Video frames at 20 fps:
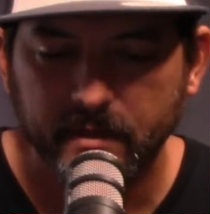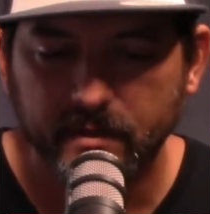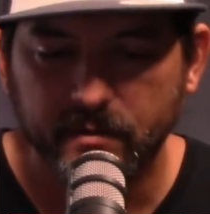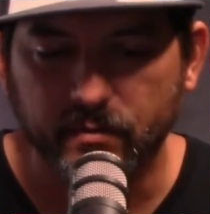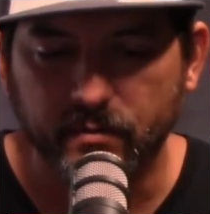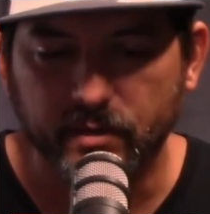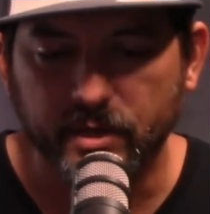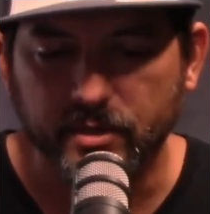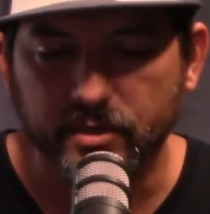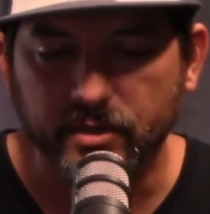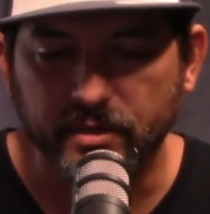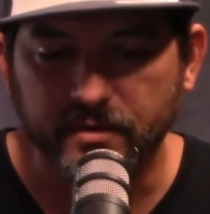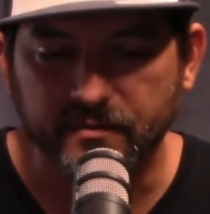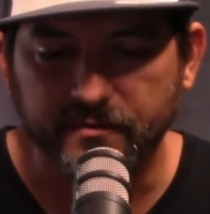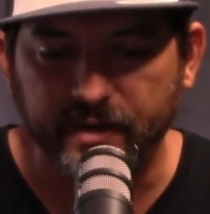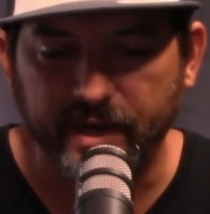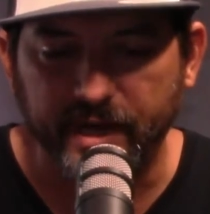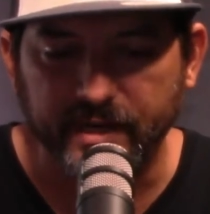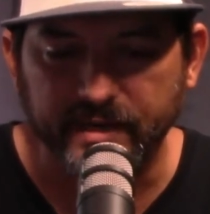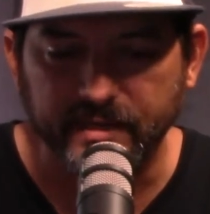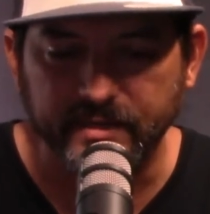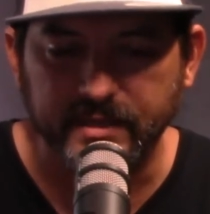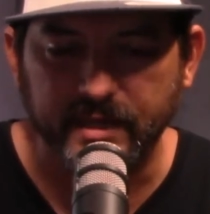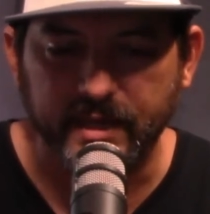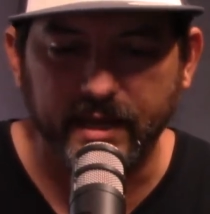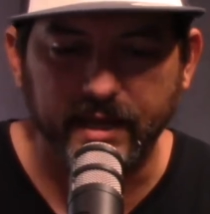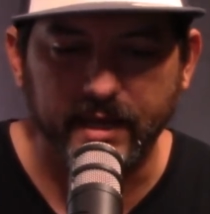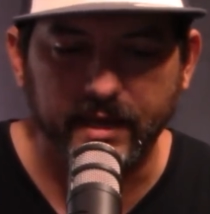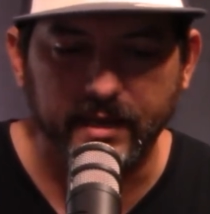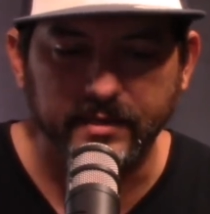where you can find us
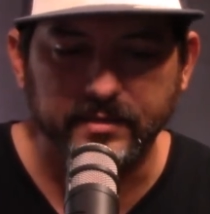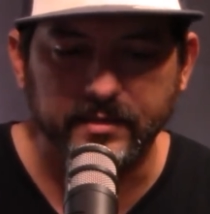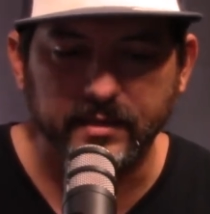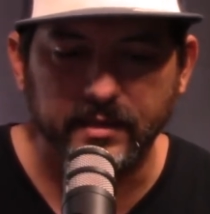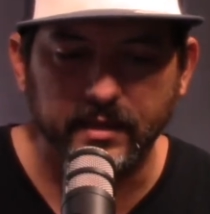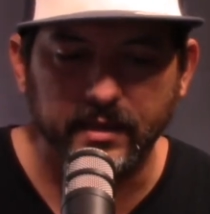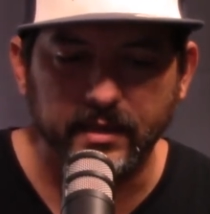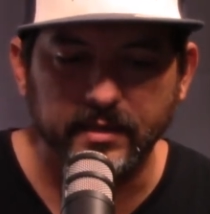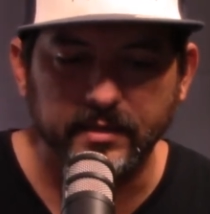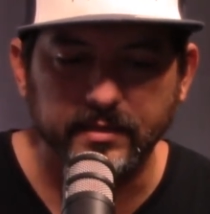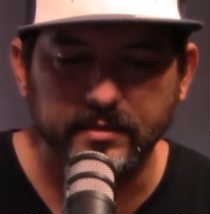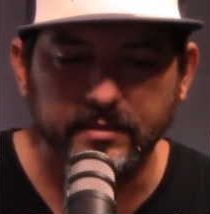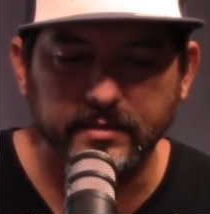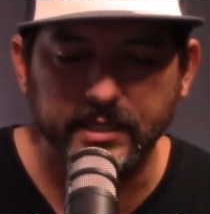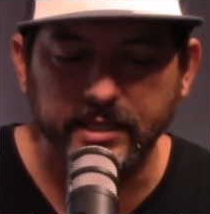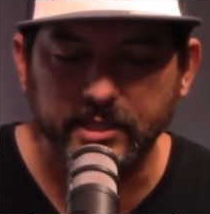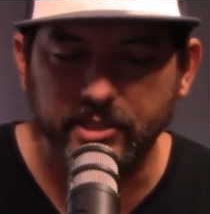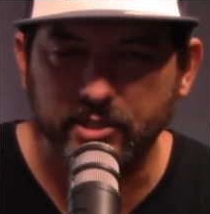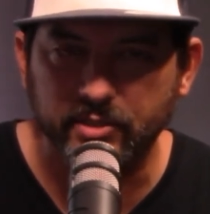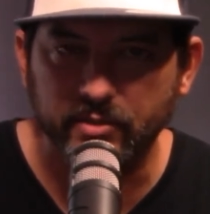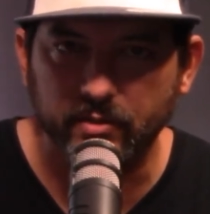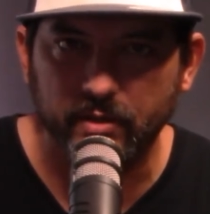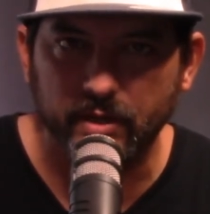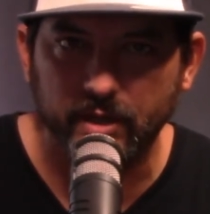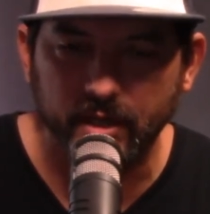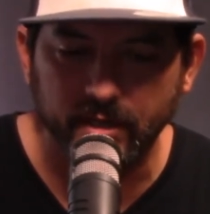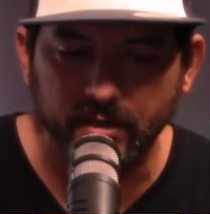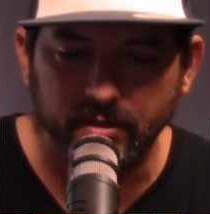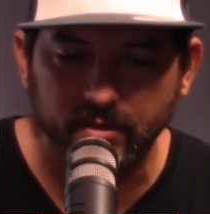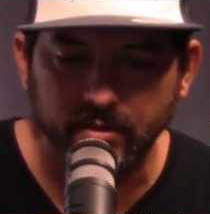at
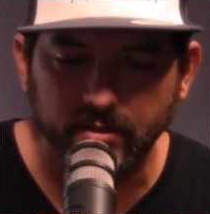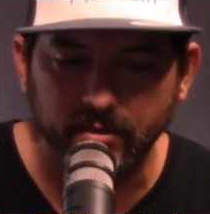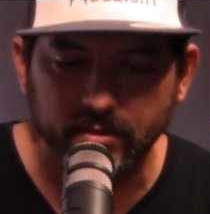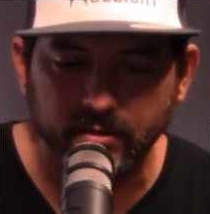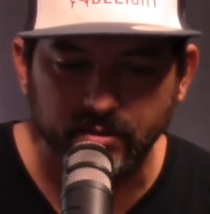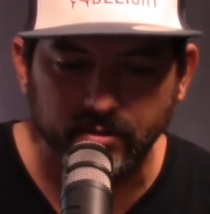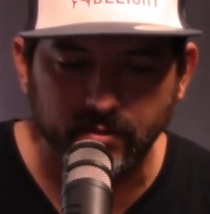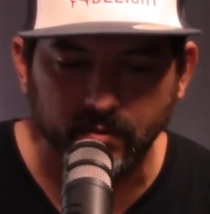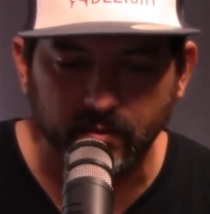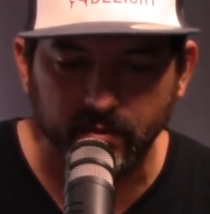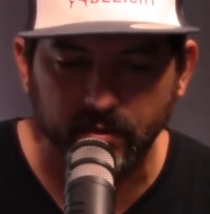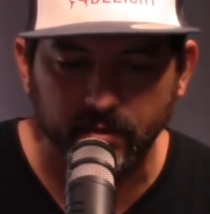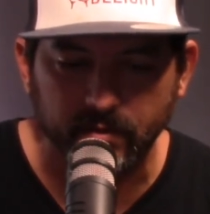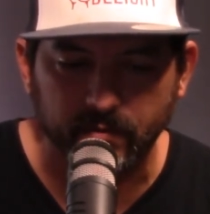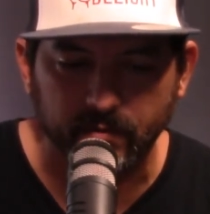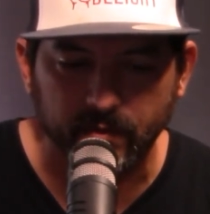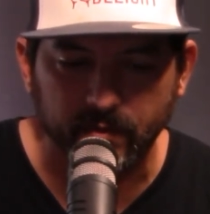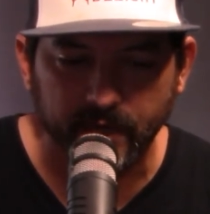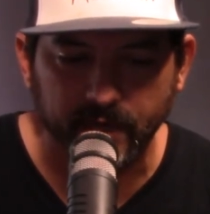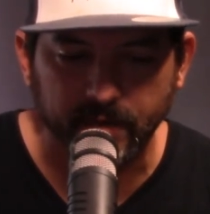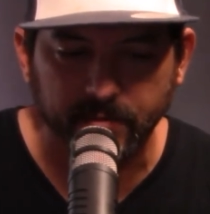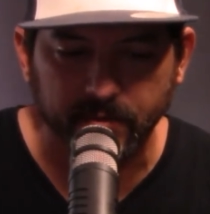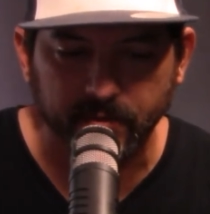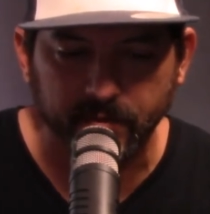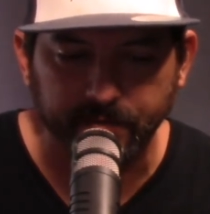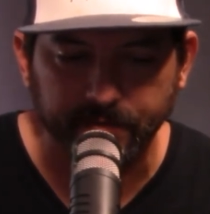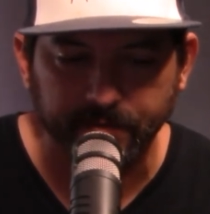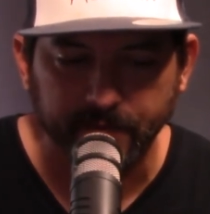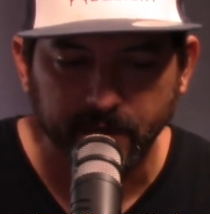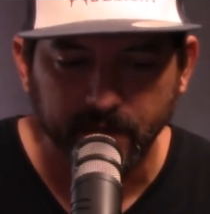digital_ramble.